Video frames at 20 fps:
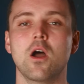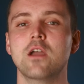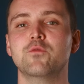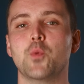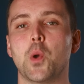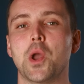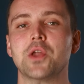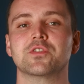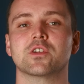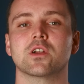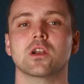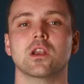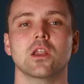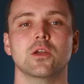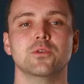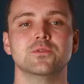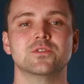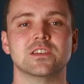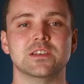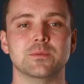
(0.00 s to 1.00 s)
I've worked
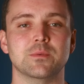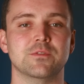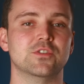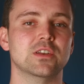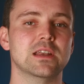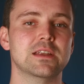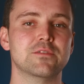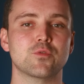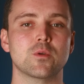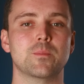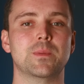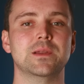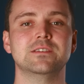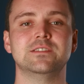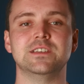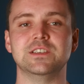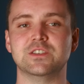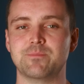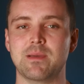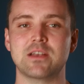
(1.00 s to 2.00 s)
closely with
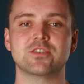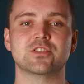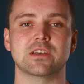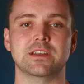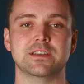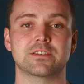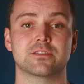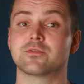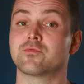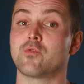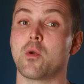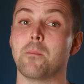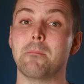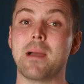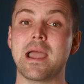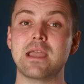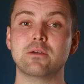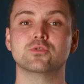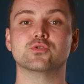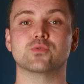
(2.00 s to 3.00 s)
deliverability specialists from
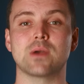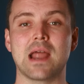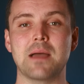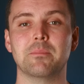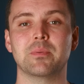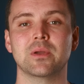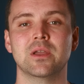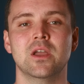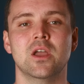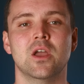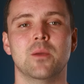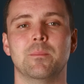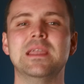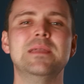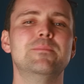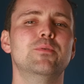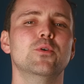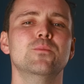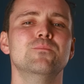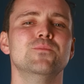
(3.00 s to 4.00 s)
Mailtrap,
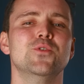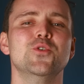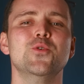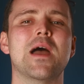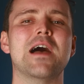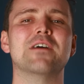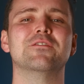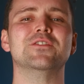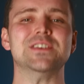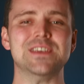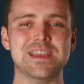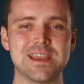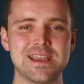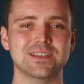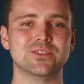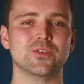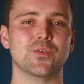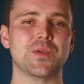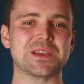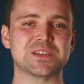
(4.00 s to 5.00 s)
people who have
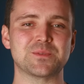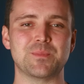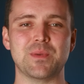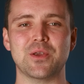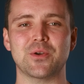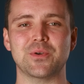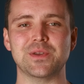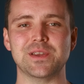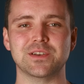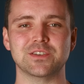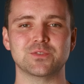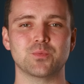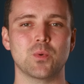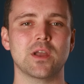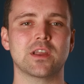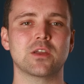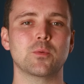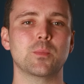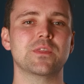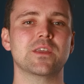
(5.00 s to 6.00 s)
years of experience
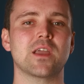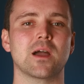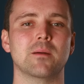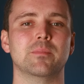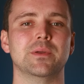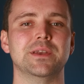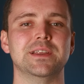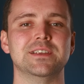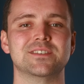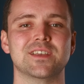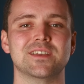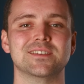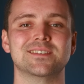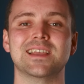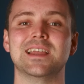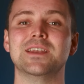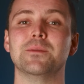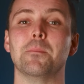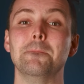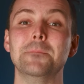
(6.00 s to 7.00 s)
working with companies that
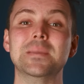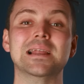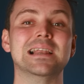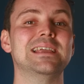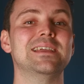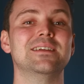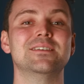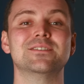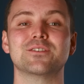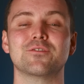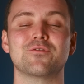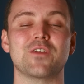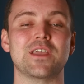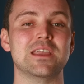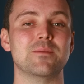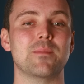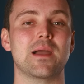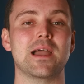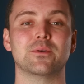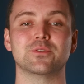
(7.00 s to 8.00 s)
send millions of
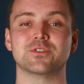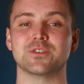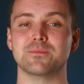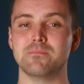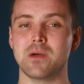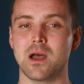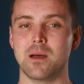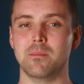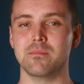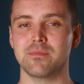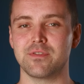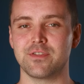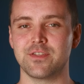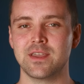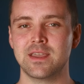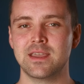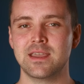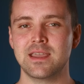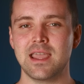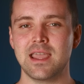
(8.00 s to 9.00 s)
emails a month.
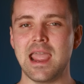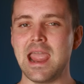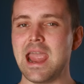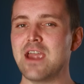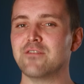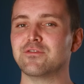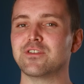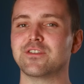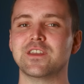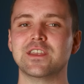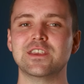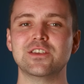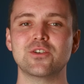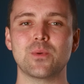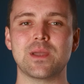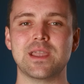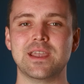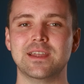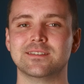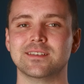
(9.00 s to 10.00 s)
Everything
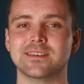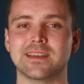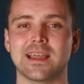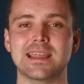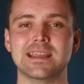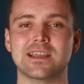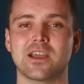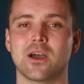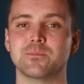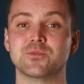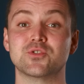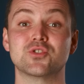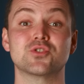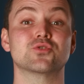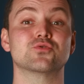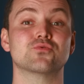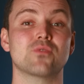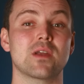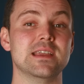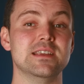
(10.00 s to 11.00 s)
you'll hear today comes
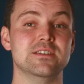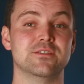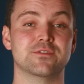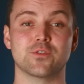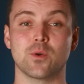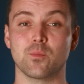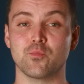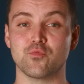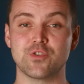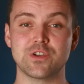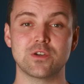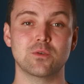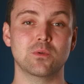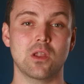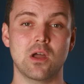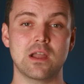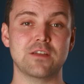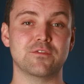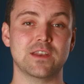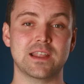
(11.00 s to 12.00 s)
straight from real
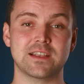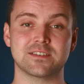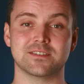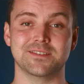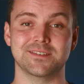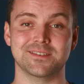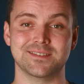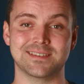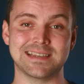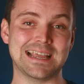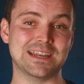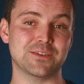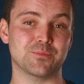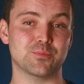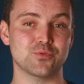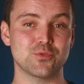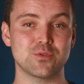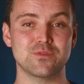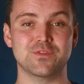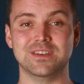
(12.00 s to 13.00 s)
life lessons and
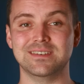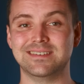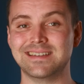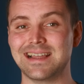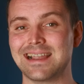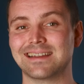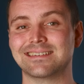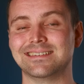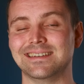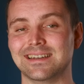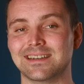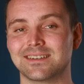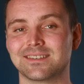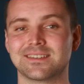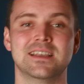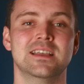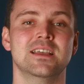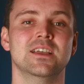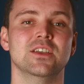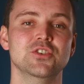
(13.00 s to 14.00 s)
proven
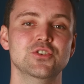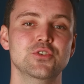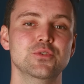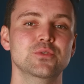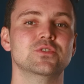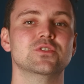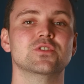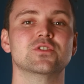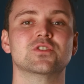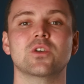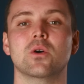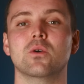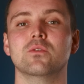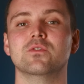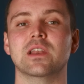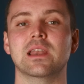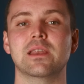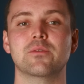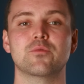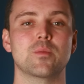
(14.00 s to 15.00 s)
tactics used to
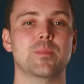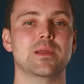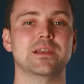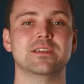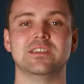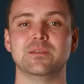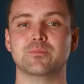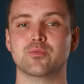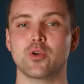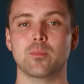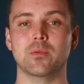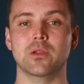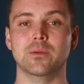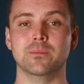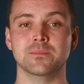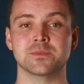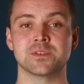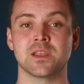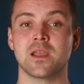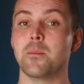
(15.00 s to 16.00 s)
solve deliverability
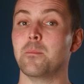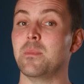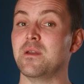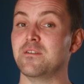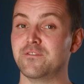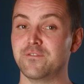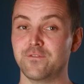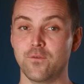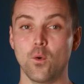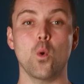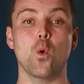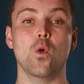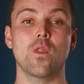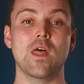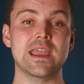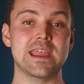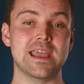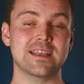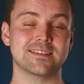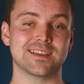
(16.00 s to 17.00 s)
problems before
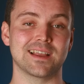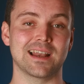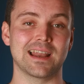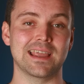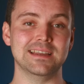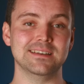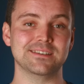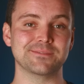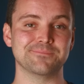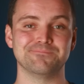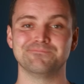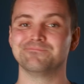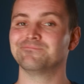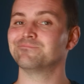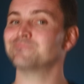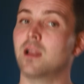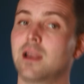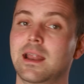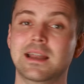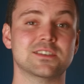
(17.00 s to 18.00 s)
they escalate.
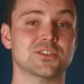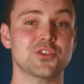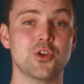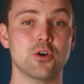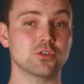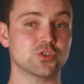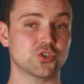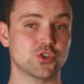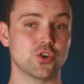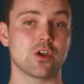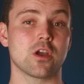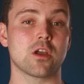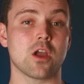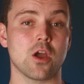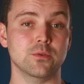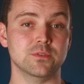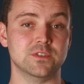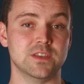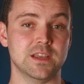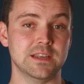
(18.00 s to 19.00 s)
Let's not
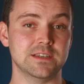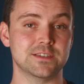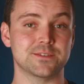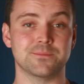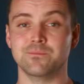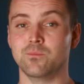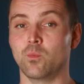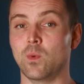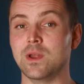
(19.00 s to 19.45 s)
sugarcoat it.